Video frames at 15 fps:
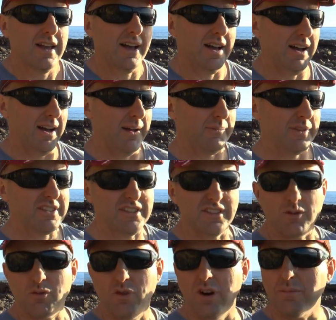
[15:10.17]
This
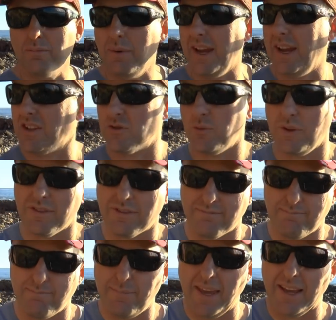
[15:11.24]
is a rock beach with
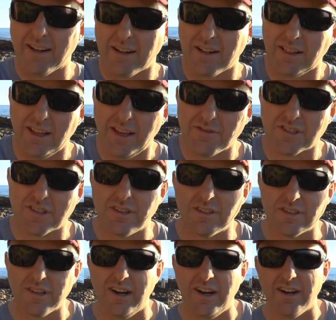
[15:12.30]
big cliffs to
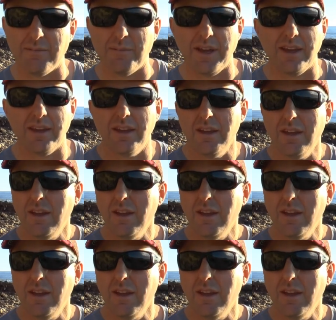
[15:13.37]
the side of me.